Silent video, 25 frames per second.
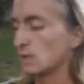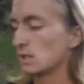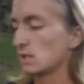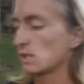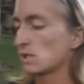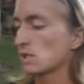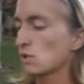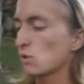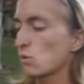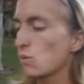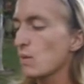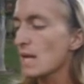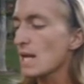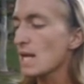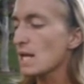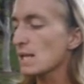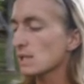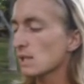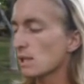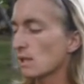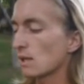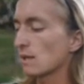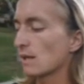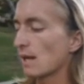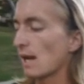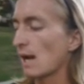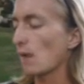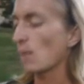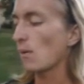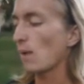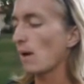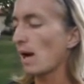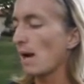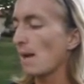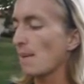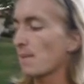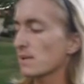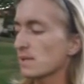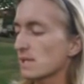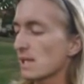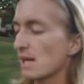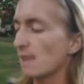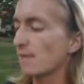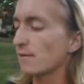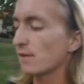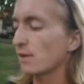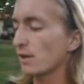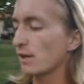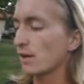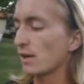Sweet! Now what happens
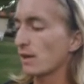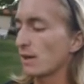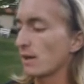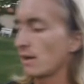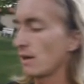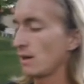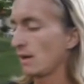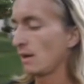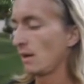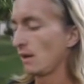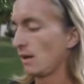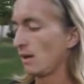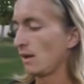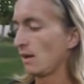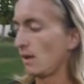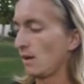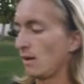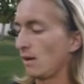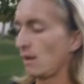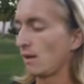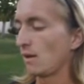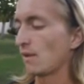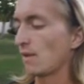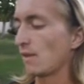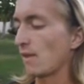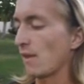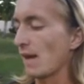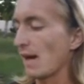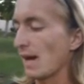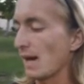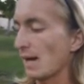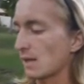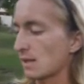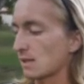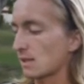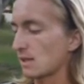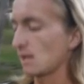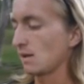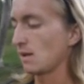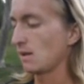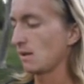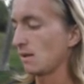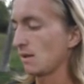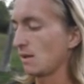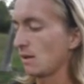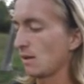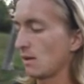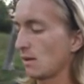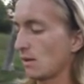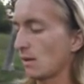after that
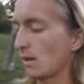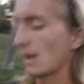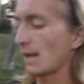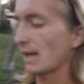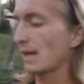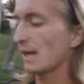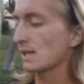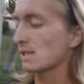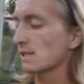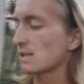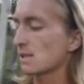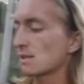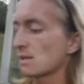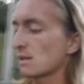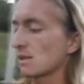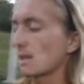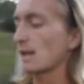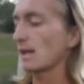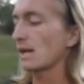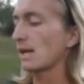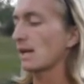I guess I